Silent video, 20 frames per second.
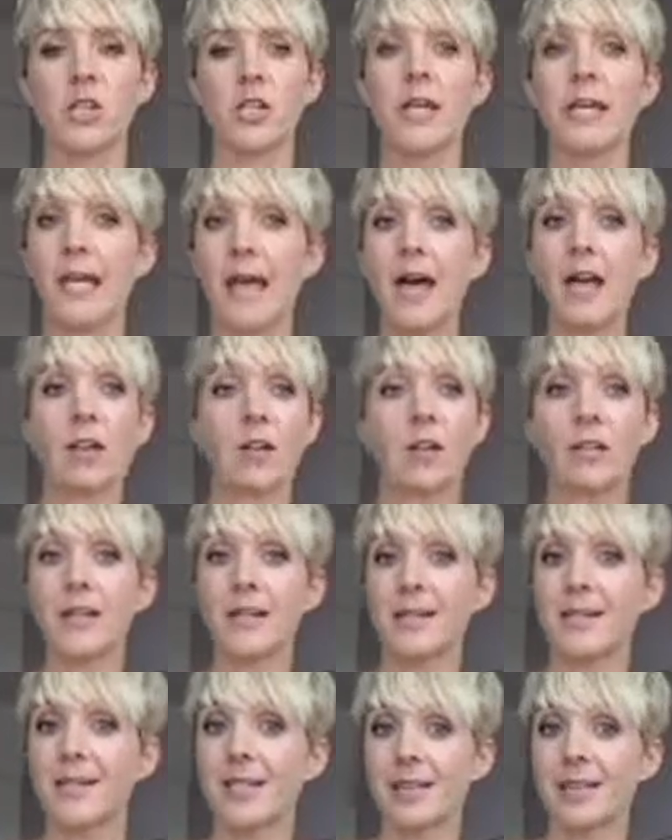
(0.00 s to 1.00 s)
Again,
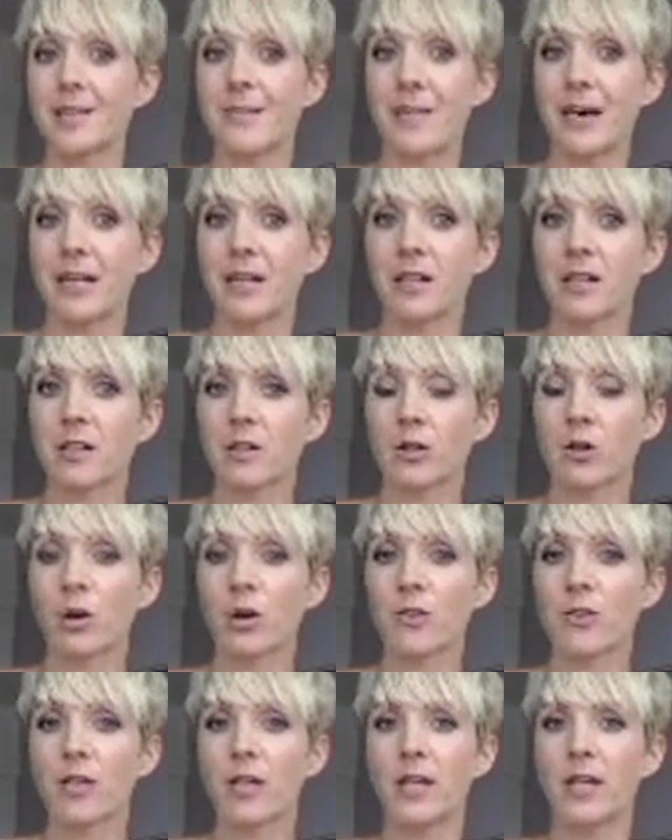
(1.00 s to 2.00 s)
unless there's medical
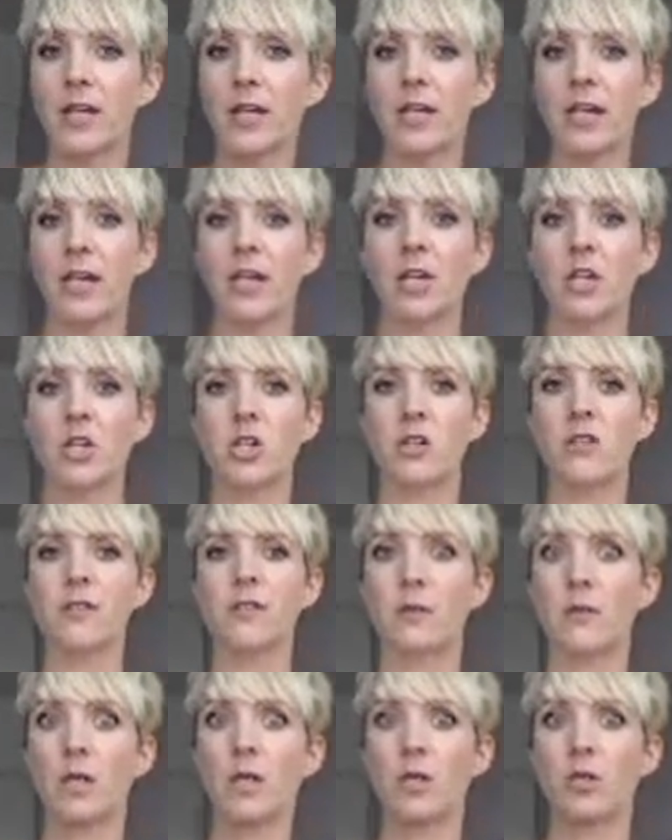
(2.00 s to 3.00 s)
contraindications
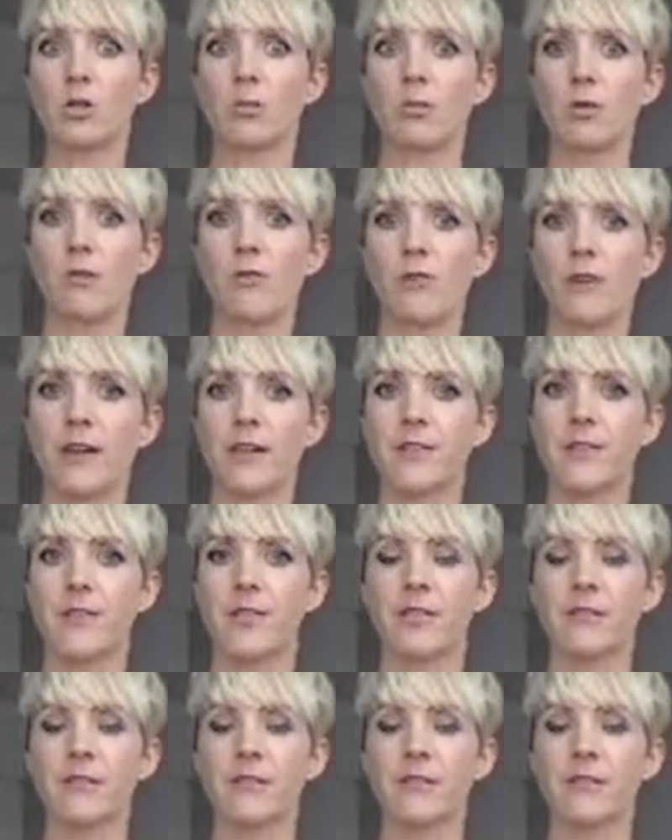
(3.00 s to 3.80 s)
and we need to move fast.